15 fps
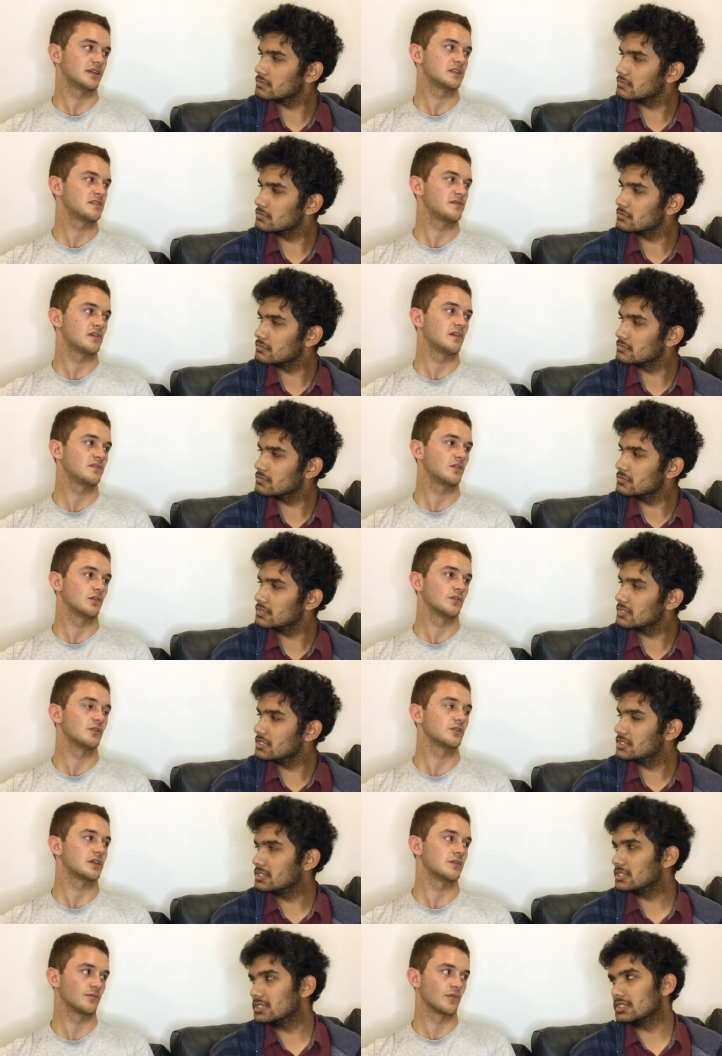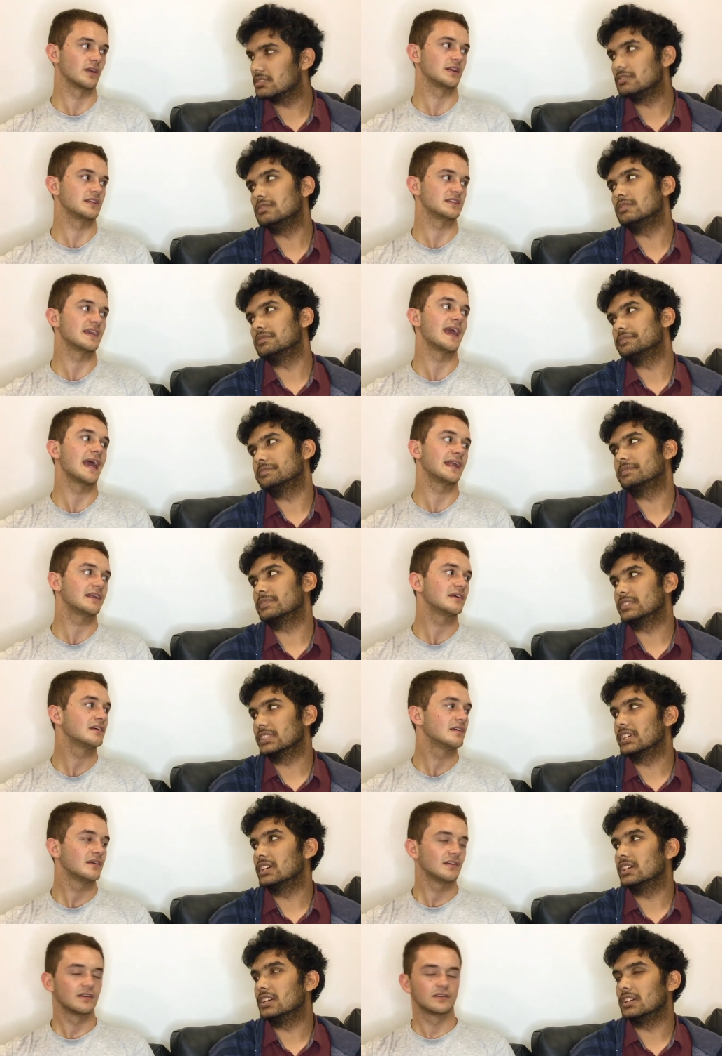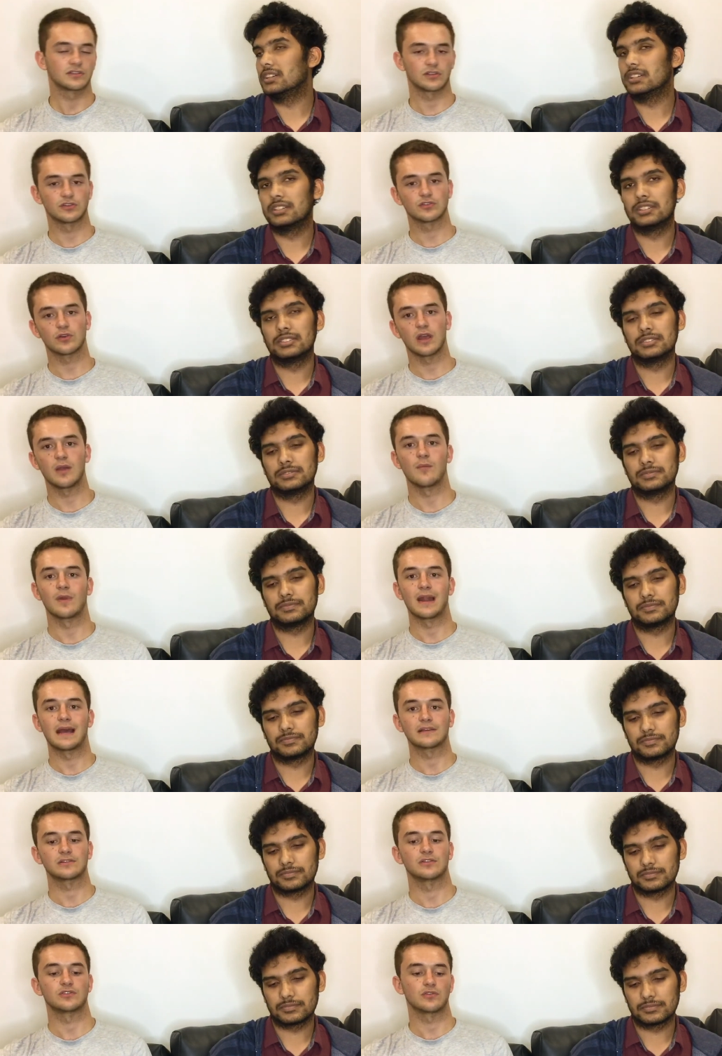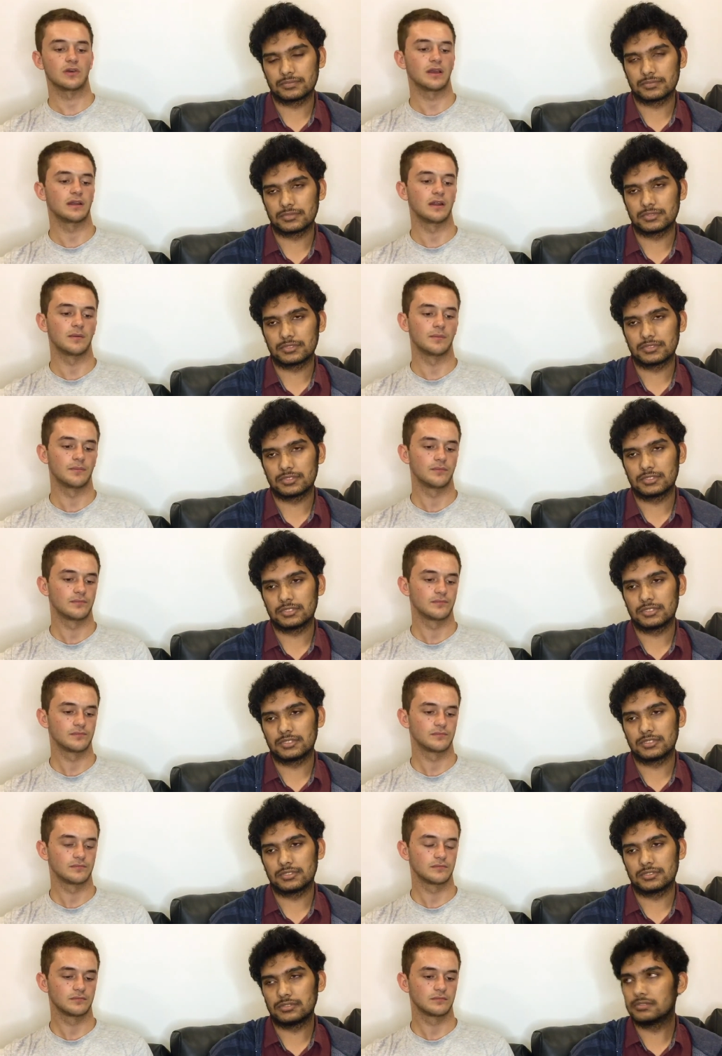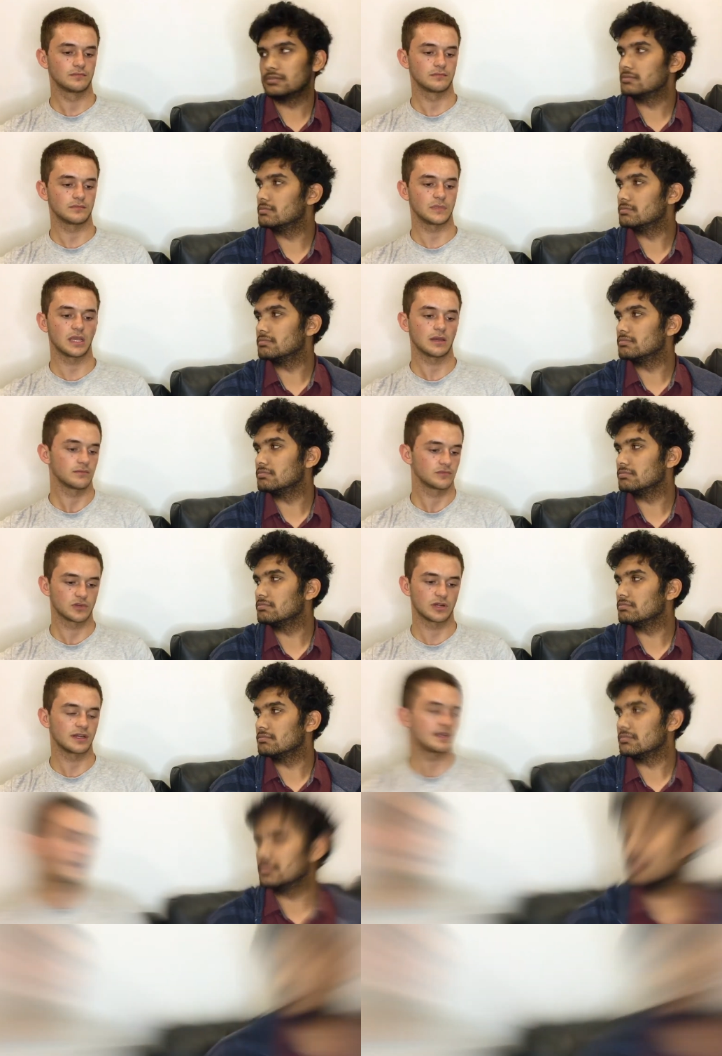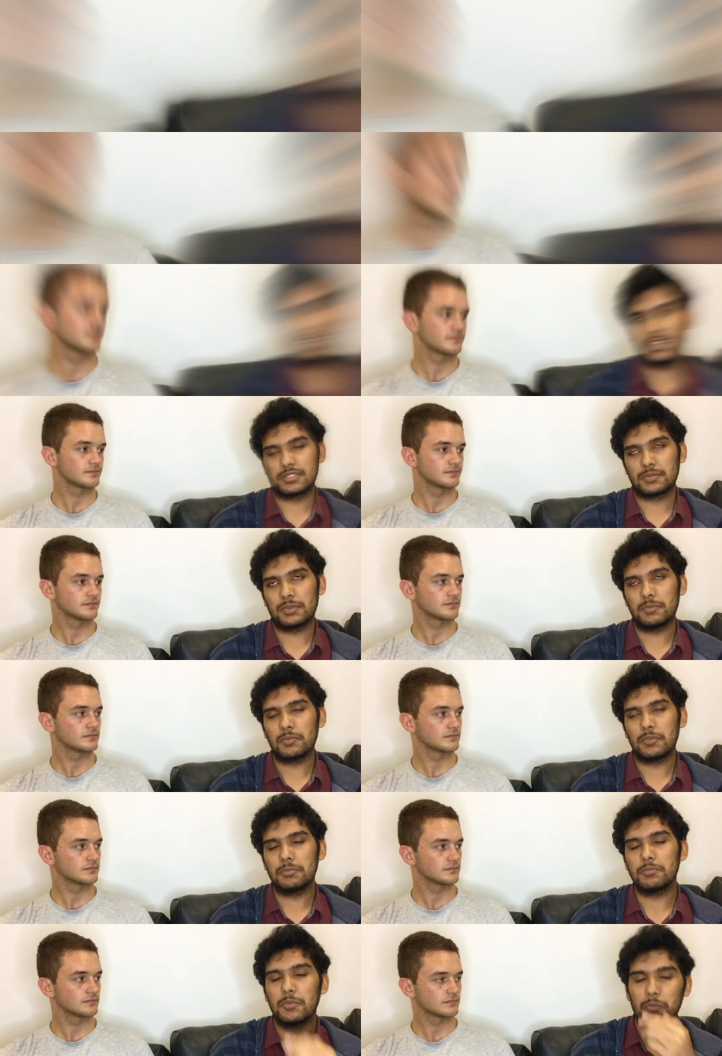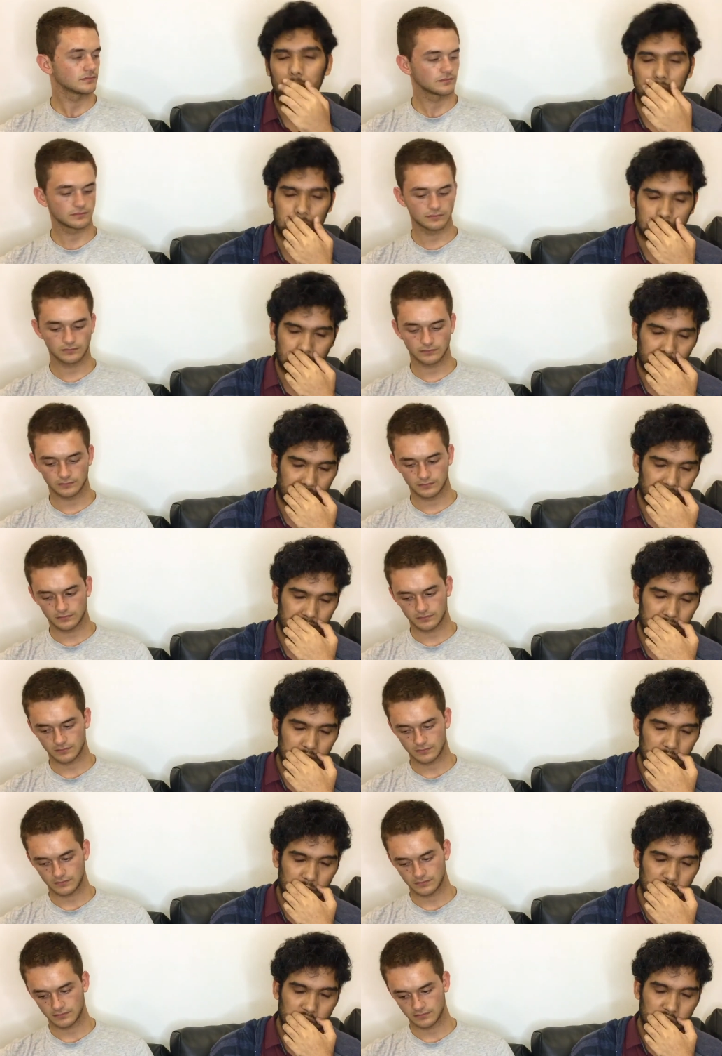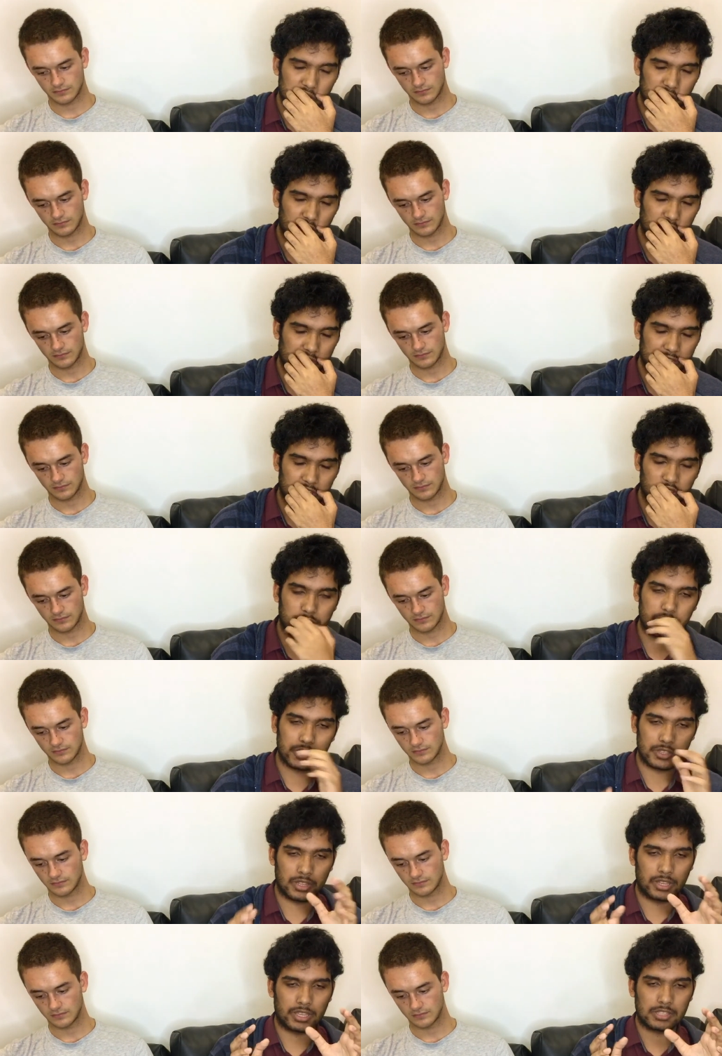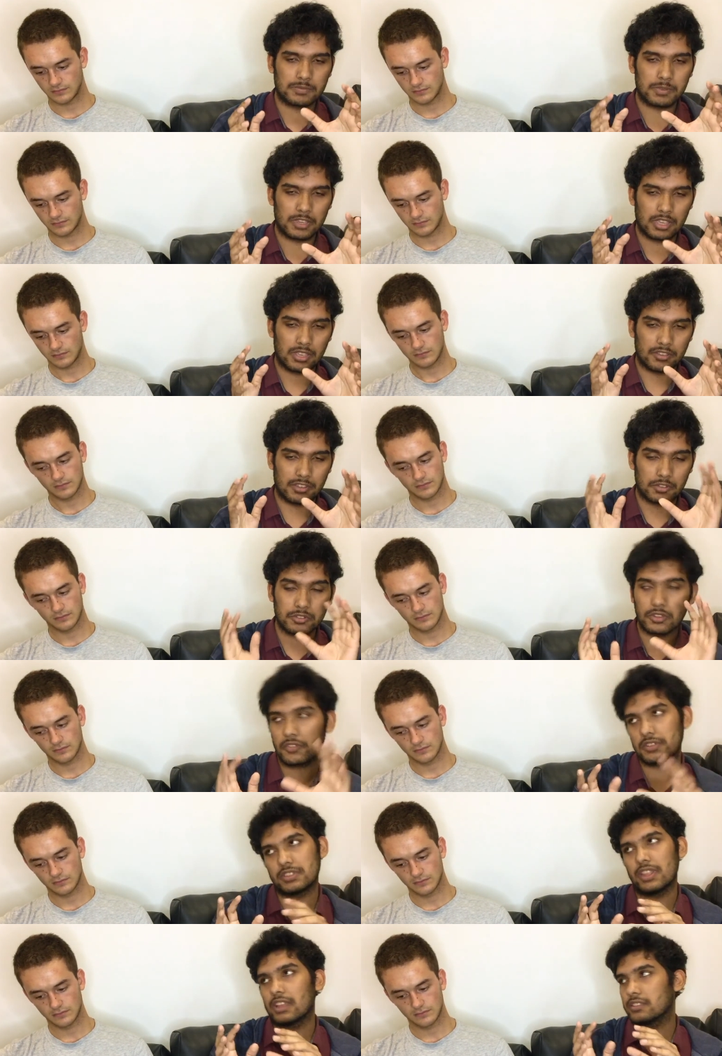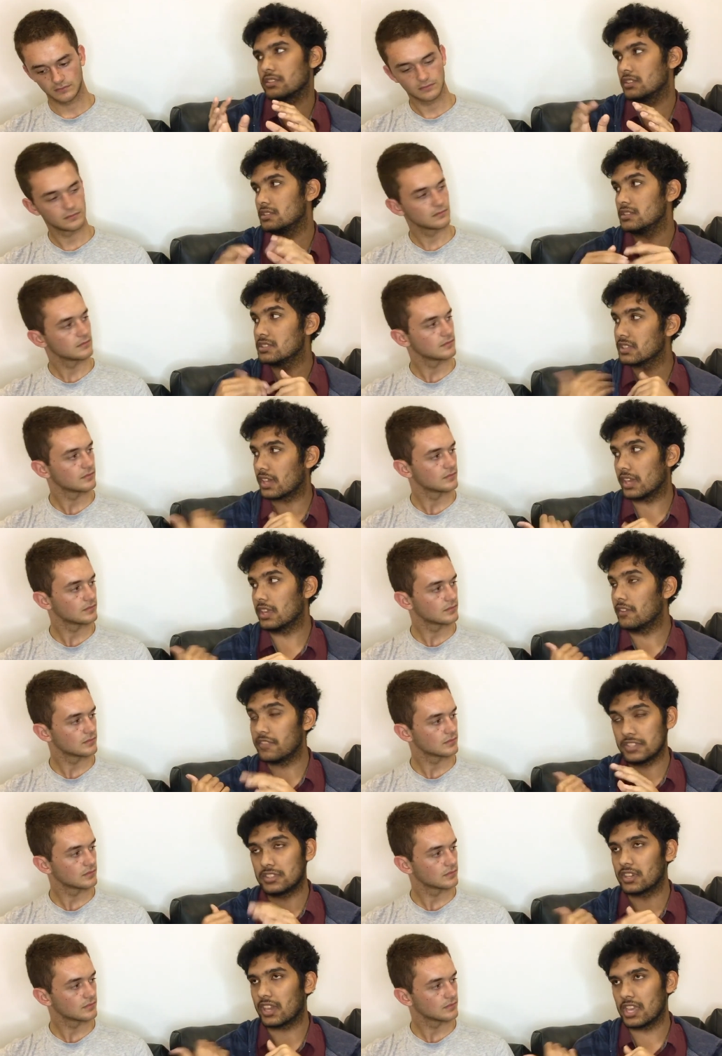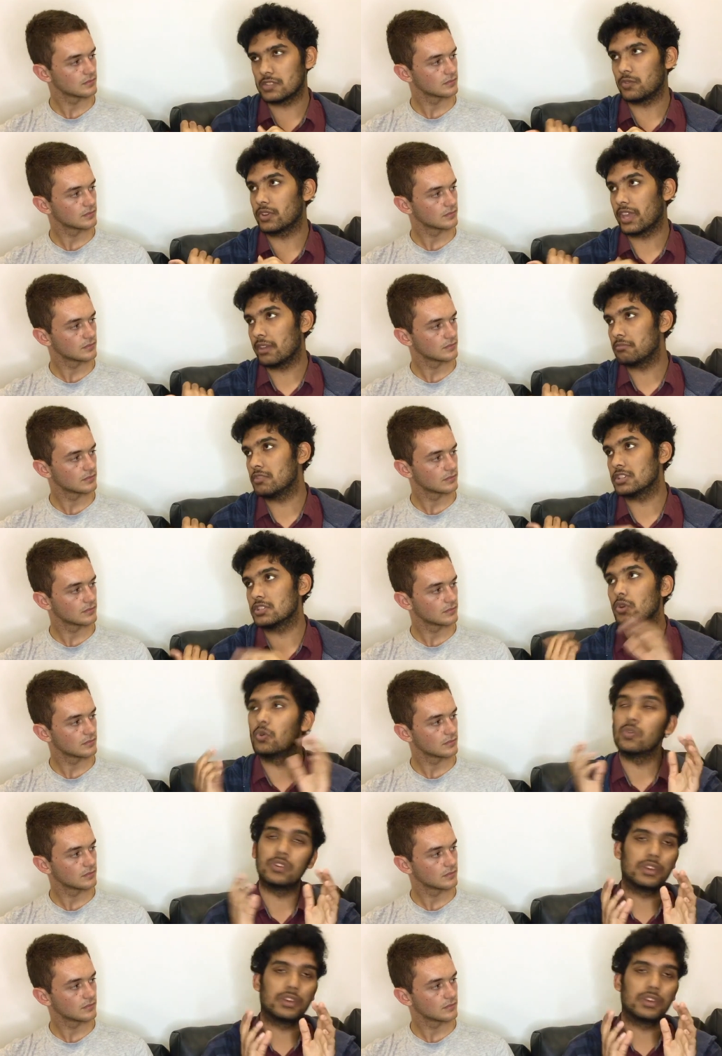Speaker 1: the interview if you're looking really scared. Yeah. So try and relax and try and um, yeah, try and engage.
Speaker 2: There's one one one like one other thing like you like it's, I don't know if it's that is this if it's the case for Cambridge or